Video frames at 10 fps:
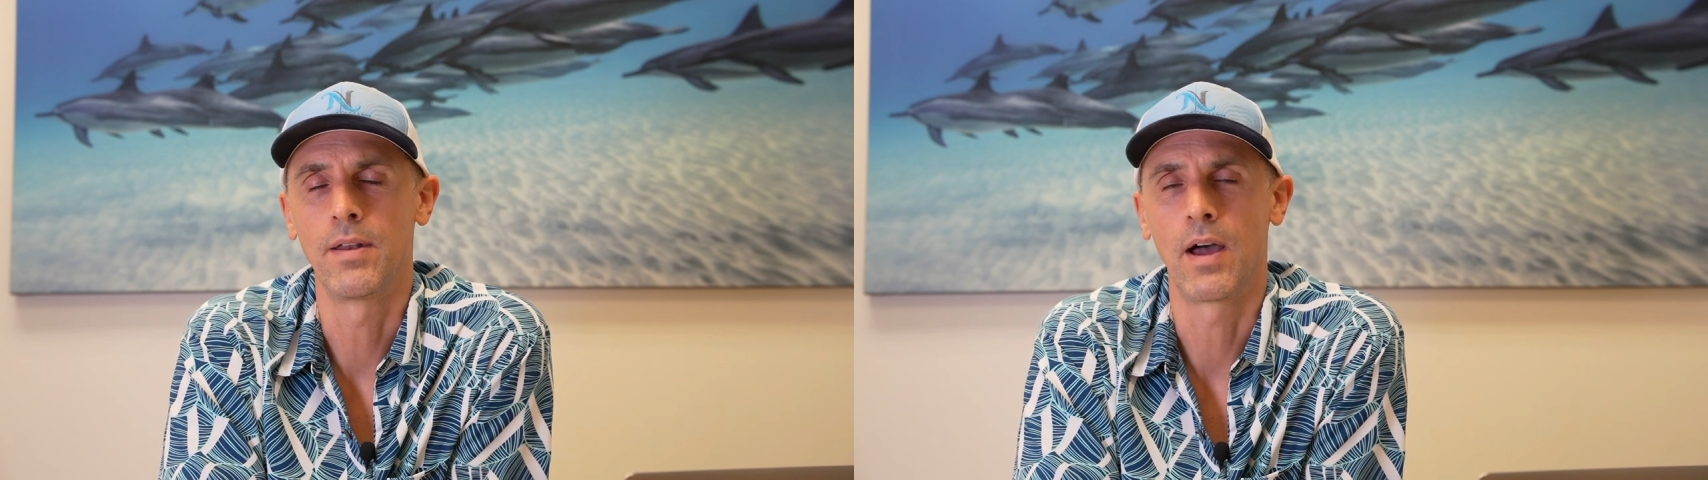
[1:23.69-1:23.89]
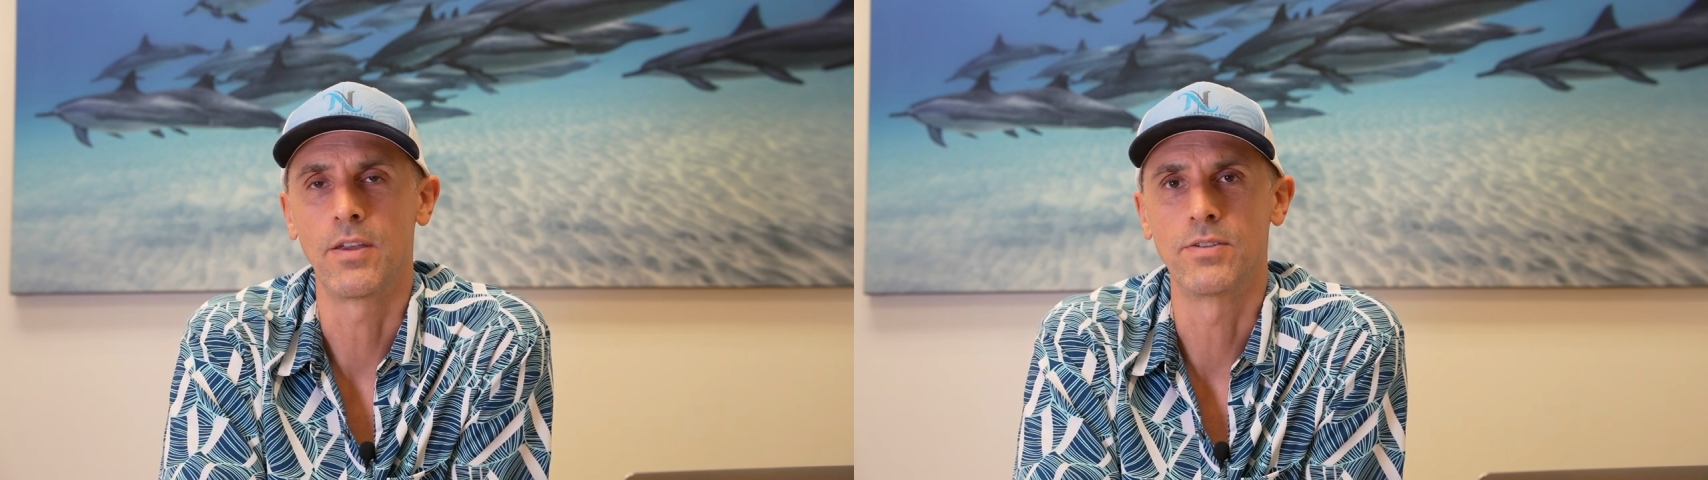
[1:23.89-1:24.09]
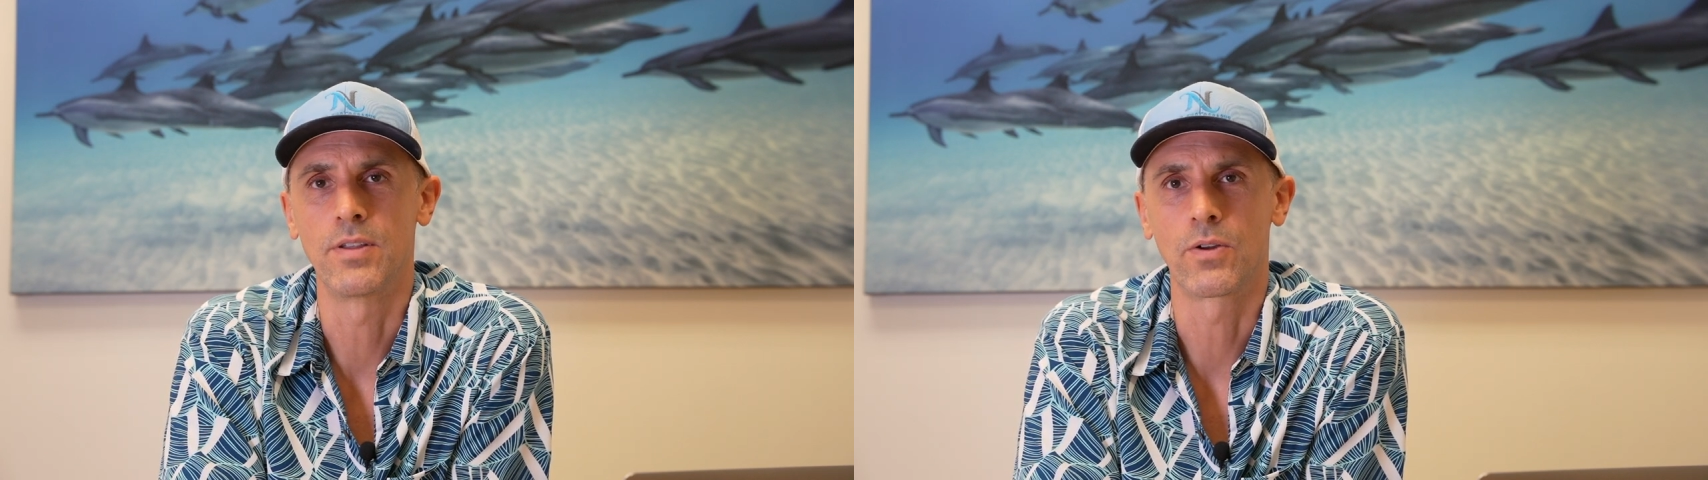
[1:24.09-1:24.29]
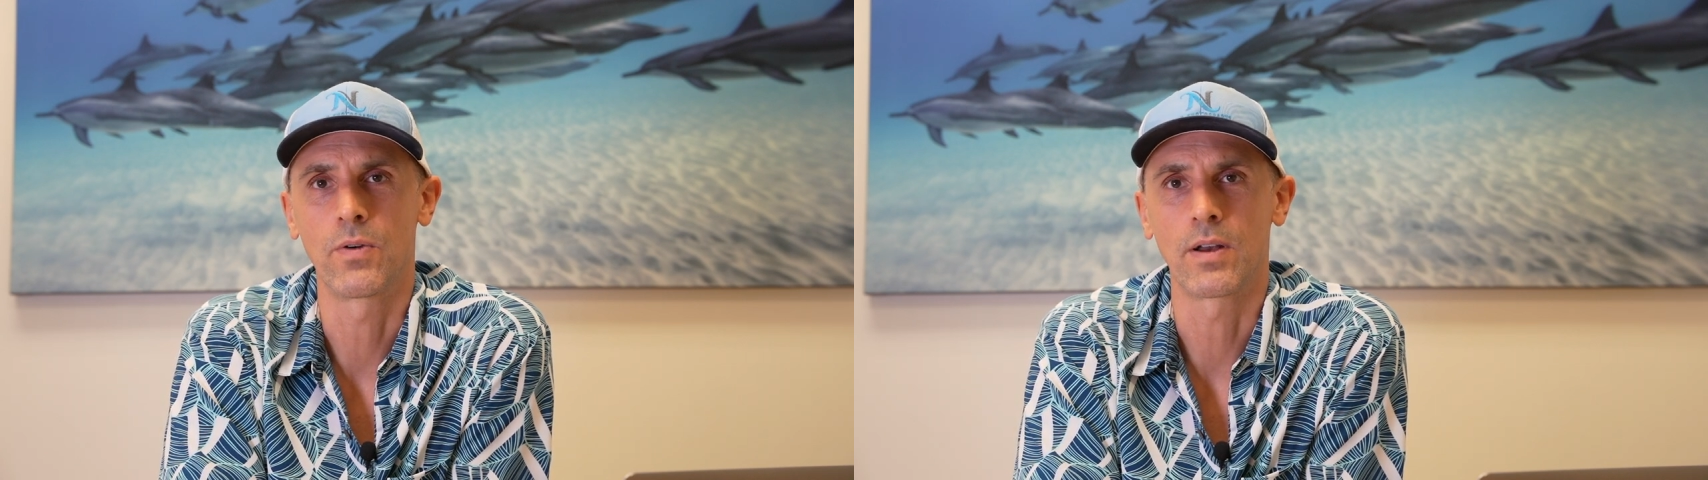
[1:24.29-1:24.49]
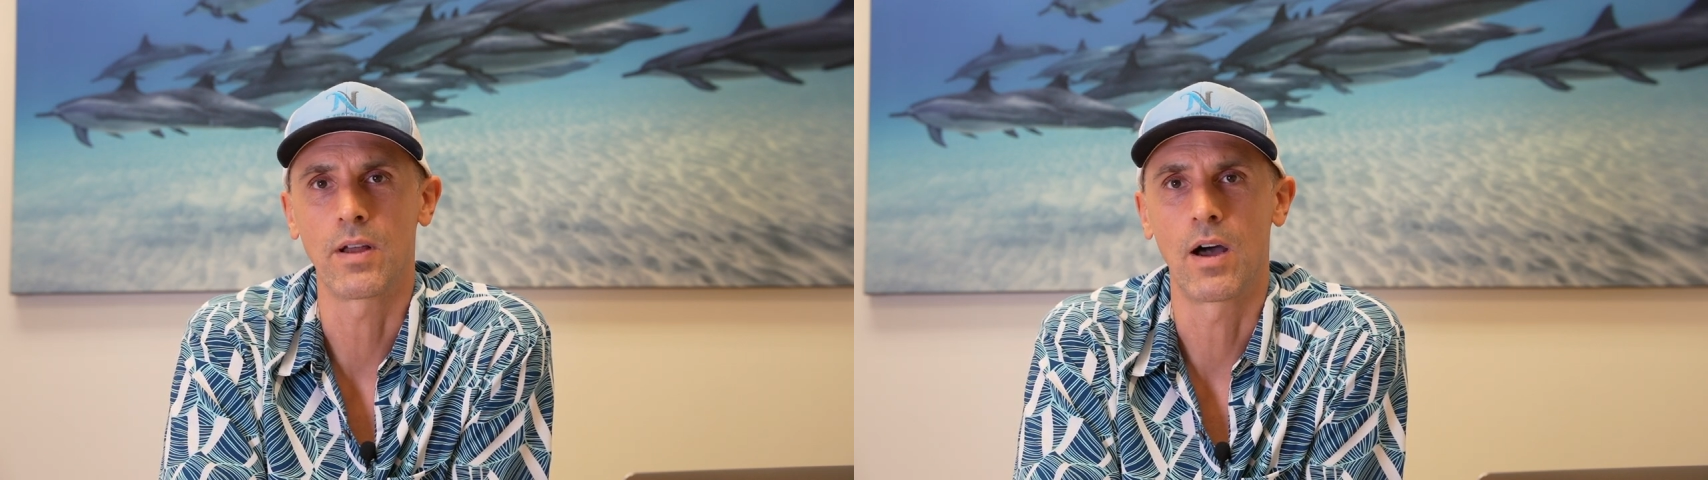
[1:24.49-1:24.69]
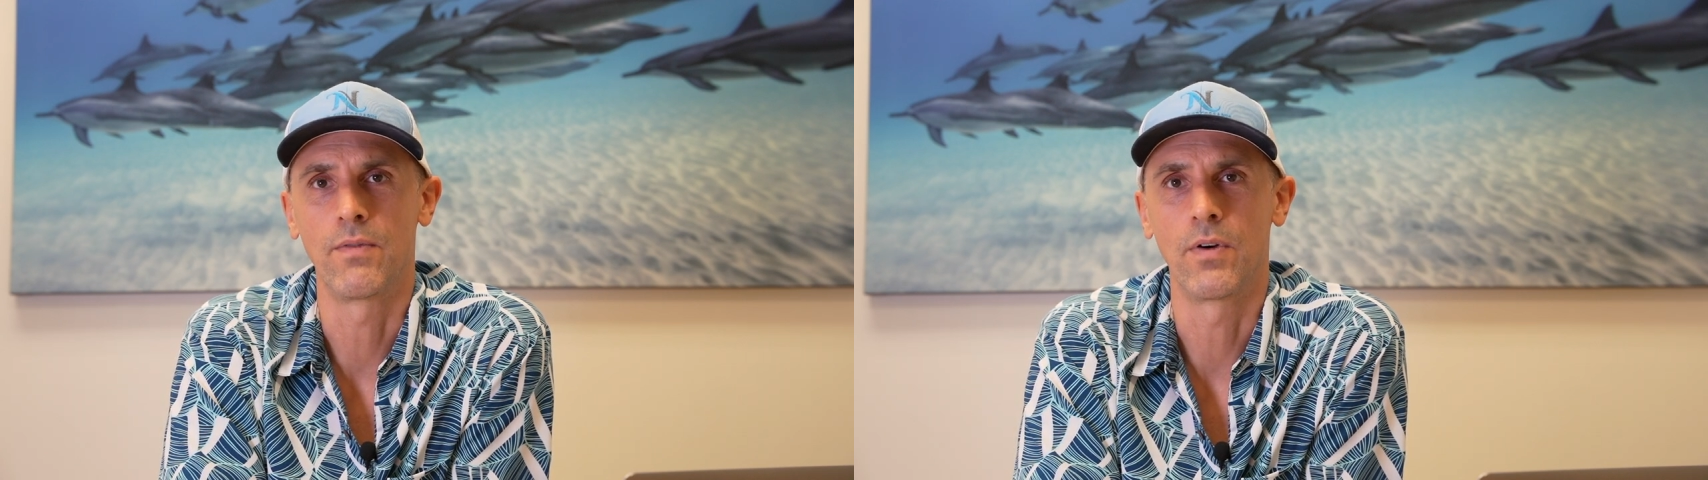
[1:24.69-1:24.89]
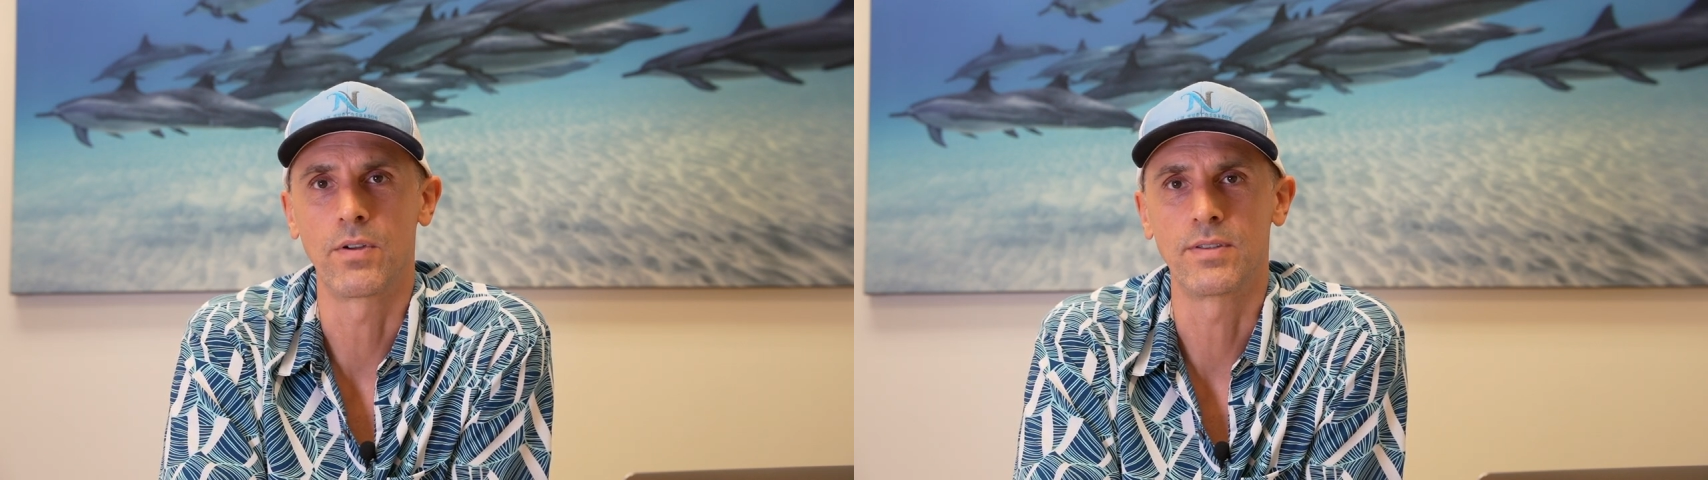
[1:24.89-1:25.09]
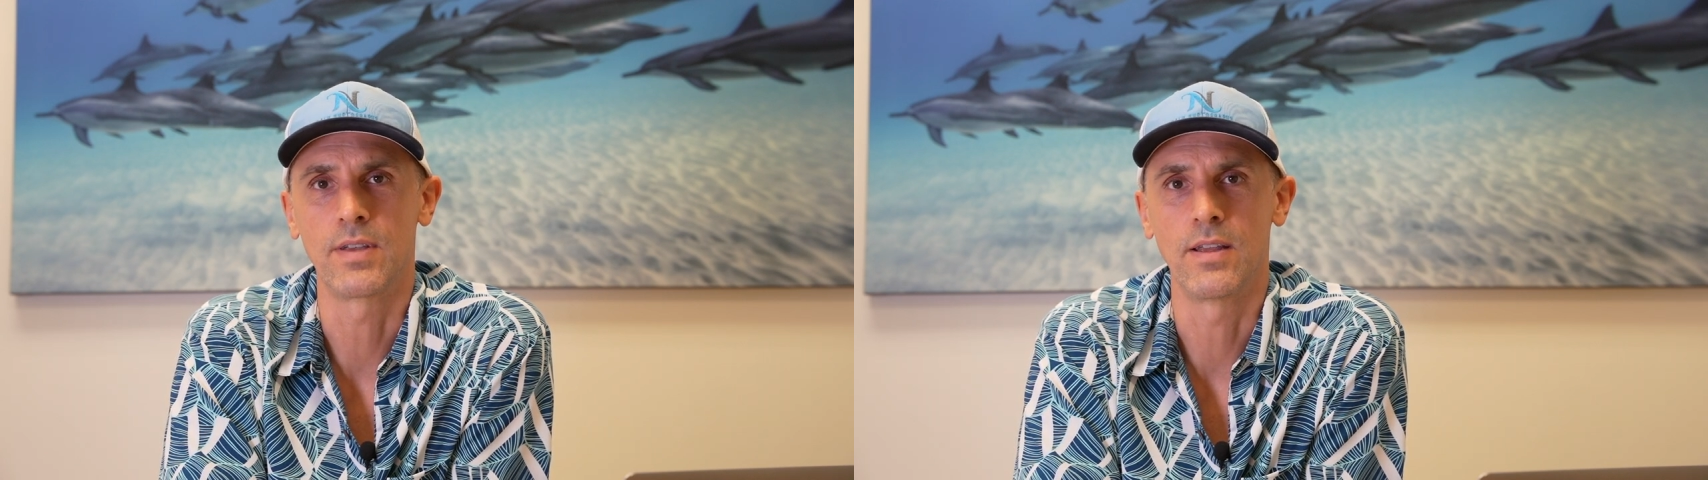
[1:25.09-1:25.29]
not using the correct
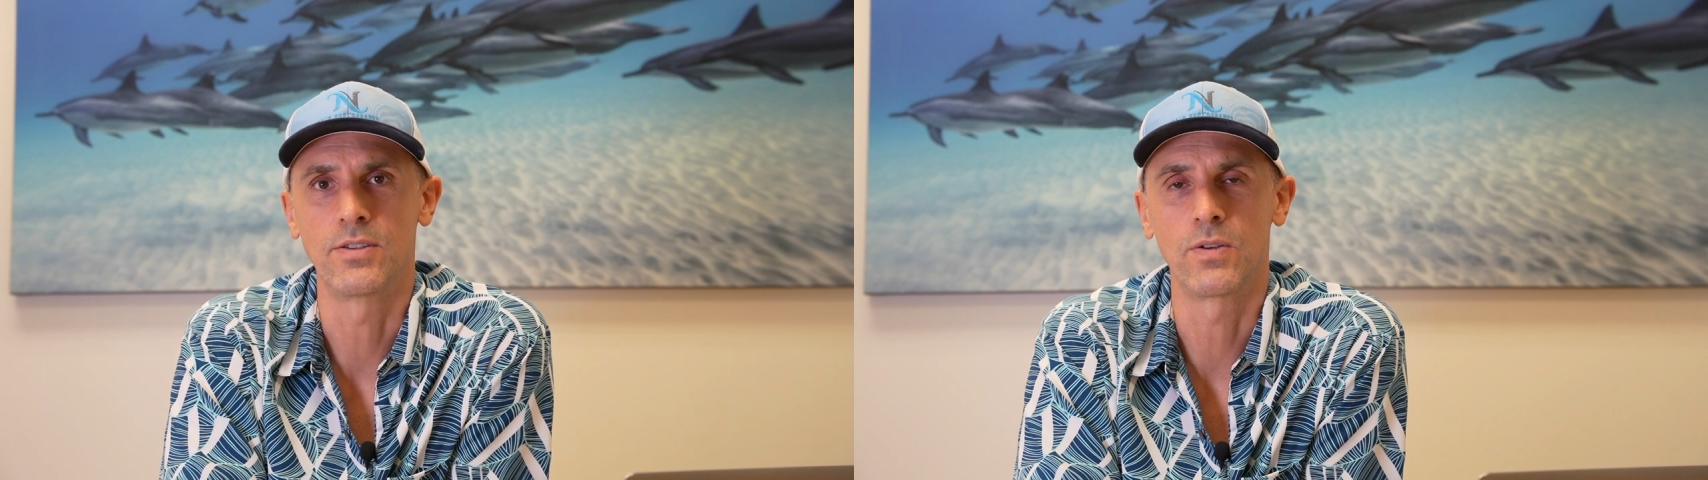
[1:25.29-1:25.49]
autofocus settings.